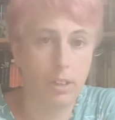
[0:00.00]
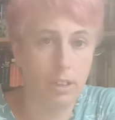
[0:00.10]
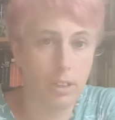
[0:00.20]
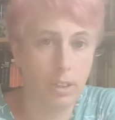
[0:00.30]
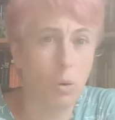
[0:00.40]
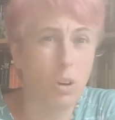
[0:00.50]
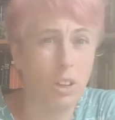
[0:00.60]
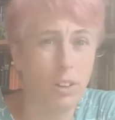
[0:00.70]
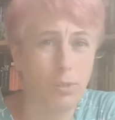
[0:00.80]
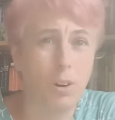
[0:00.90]
the
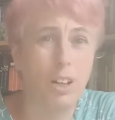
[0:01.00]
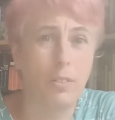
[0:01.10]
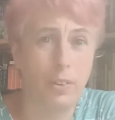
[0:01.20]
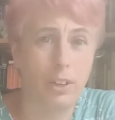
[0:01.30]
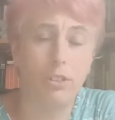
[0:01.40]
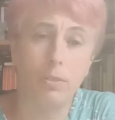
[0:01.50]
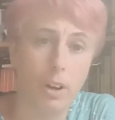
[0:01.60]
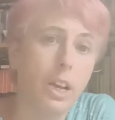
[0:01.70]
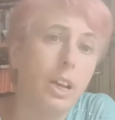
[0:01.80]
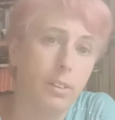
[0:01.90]
organised right, the factional
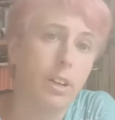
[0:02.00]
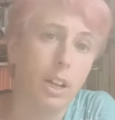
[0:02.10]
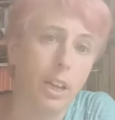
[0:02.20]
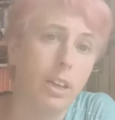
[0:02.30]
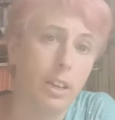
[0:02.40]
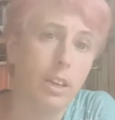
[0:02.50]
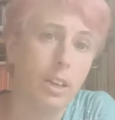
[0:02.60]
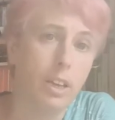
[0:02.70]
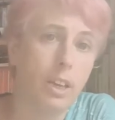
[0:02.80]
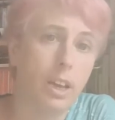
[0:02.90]
right, is a clique
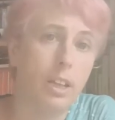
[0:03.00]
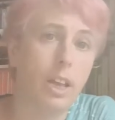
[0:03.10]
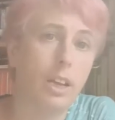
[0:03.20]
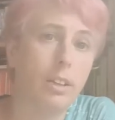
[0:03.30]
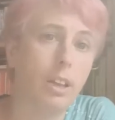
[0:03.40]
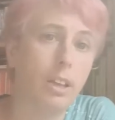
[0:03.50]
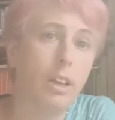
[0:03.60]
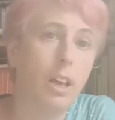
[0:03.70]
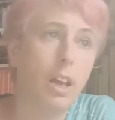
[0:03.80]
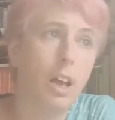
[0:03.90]
in Hackney
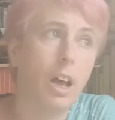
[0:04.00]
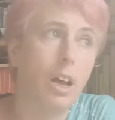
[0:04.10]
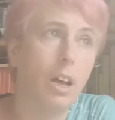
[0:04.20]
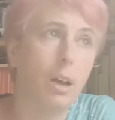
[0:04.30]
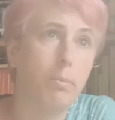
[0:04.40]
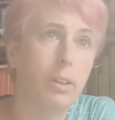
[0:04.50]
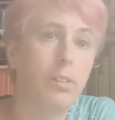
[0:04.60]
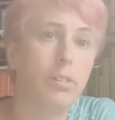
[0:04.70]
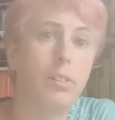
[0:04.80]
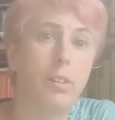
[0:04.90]
that's
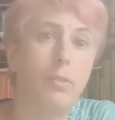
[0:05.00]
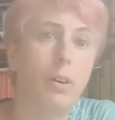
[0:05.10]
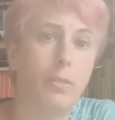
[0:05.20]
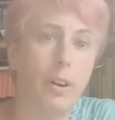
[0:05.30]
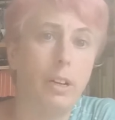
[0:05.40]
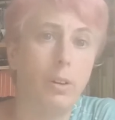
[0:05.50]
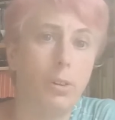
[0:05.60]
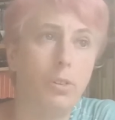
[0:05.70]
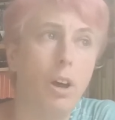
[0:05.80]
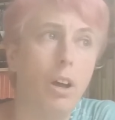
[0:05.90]
existed for a very long
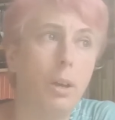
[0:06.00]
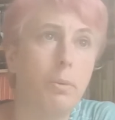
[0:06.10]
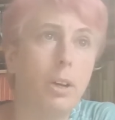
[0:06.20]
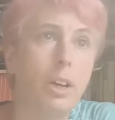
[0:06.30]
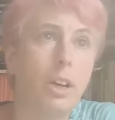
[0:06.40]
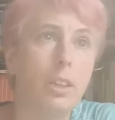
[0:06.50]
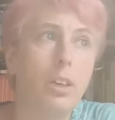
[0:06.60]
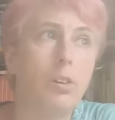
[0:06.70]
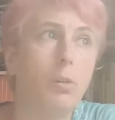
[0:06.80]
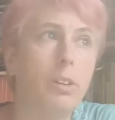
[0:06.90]
time.
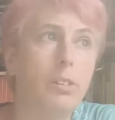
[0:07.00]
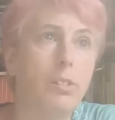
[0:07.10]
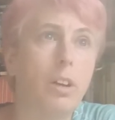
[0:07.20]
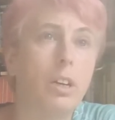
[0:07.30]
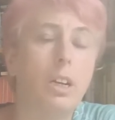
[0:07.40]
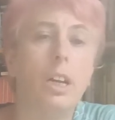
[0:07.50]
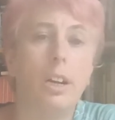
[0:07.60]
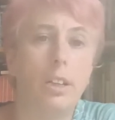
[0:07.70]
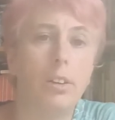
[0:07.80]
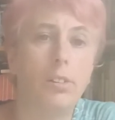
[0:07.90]
There's always a certain
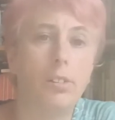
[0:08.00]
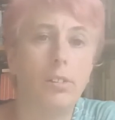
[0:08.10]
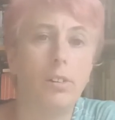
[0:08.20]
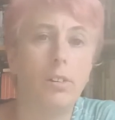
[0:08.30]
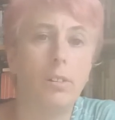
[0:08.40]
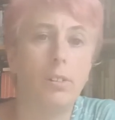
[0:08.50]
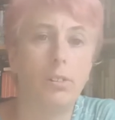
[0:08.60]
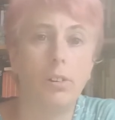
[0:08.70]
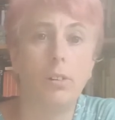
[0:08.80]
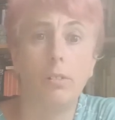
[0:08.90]
cliqueiness
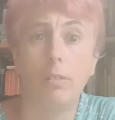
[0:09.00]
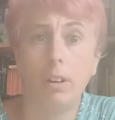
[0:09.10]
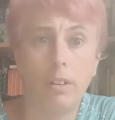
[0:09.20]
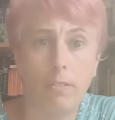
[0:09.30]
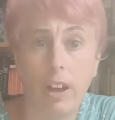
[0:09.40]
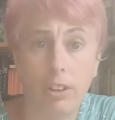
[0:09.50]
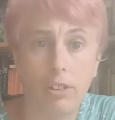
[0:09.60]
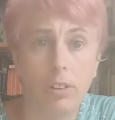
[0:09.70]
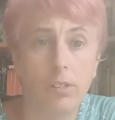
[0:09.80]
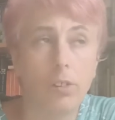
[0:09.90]
to
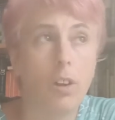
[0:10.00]
factions.